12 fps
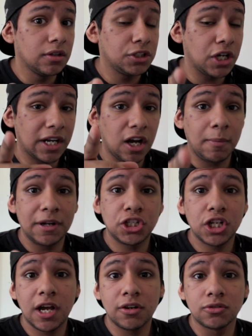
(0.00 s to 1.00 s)
check out my
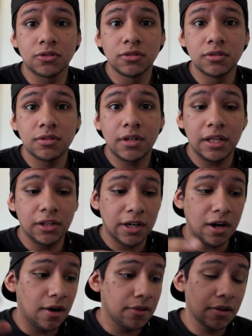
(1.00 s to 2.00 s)
channel and
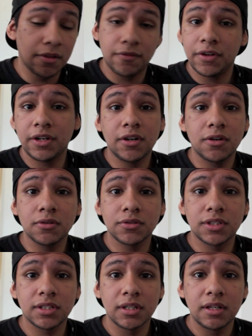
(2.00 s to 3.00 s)
look at all the other
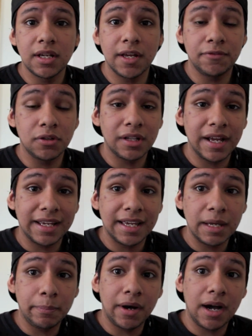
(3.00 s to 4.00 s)
videos. If you like
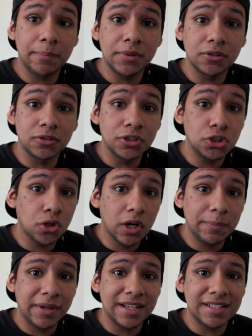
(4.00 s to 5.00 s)
hip-hop, you'll enjoy
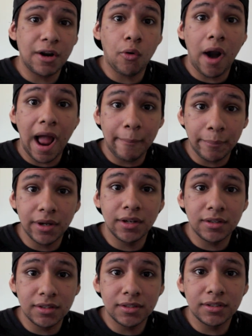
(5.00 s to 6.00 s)
it because I rap.
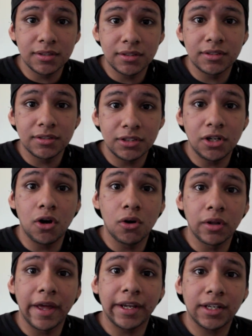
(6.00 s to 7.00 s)
You
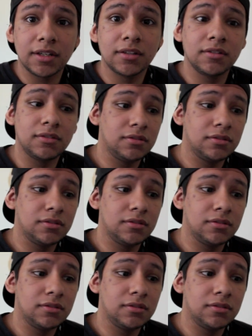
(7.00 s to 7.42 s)
know, like